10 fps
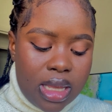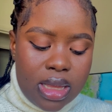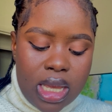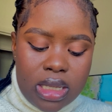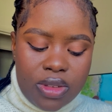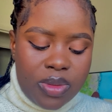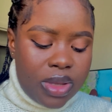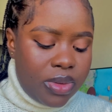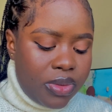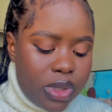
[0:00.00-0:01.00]
Date of
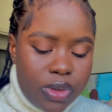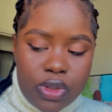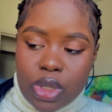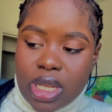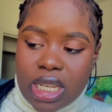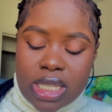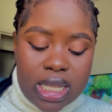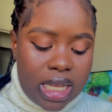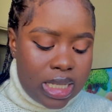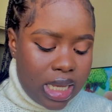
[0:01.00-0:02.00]
birth 15 June
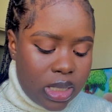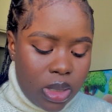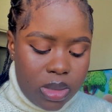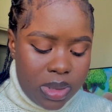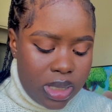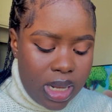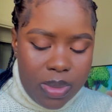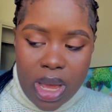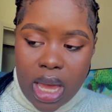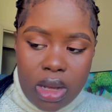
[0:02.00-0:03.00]
1998. Hospital
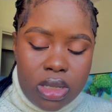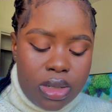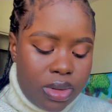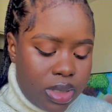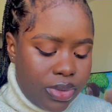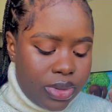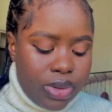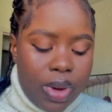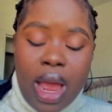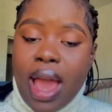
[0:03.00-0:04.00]
number
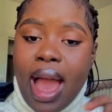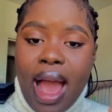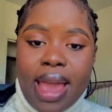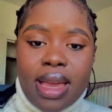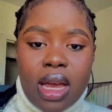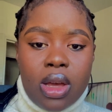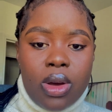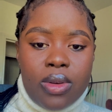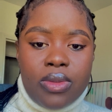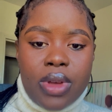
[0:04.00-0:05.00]
L000. I can
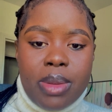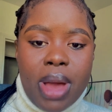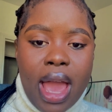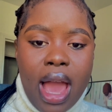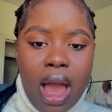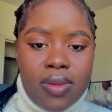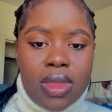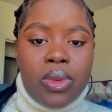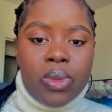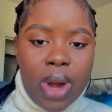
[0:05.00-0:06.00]
confirm I have
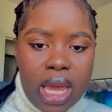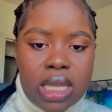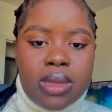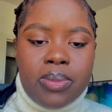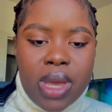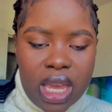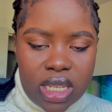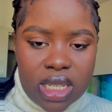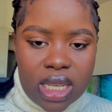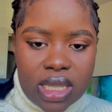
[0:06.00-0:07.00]
the right
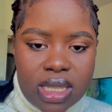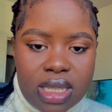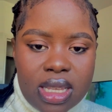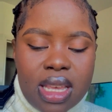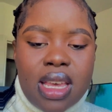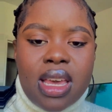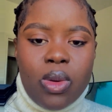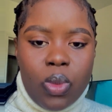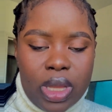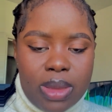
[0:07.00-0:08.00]
patient
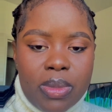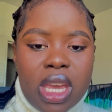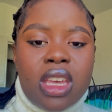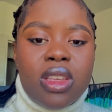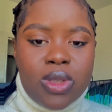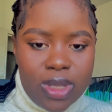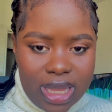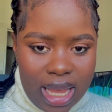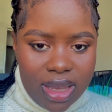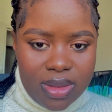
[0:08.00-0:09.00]
with me
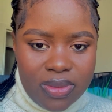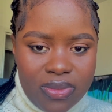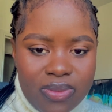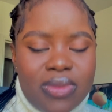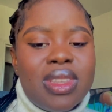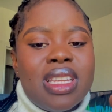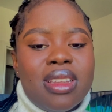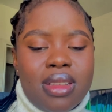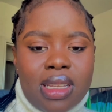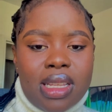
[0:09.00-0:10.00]
today.
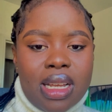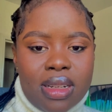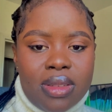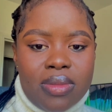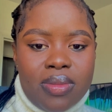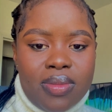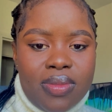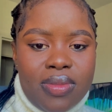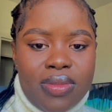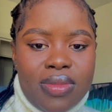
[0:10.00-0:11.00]
Done.
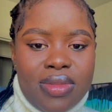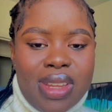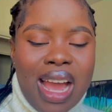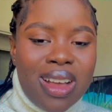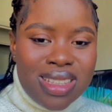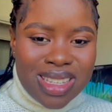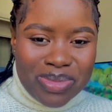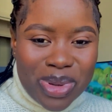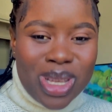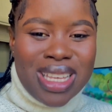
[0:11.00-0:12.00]
How
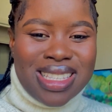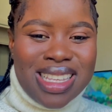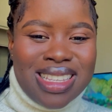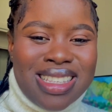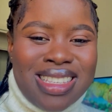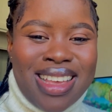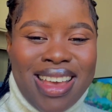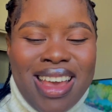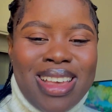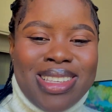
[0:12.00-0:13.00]
simple is this?
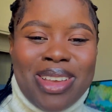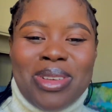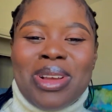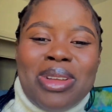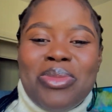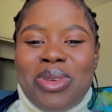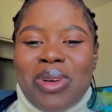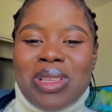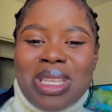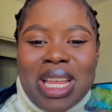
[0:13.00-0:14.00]
So we're going to move
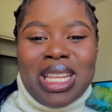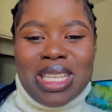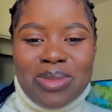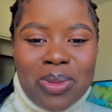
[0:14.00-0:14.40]
on to the next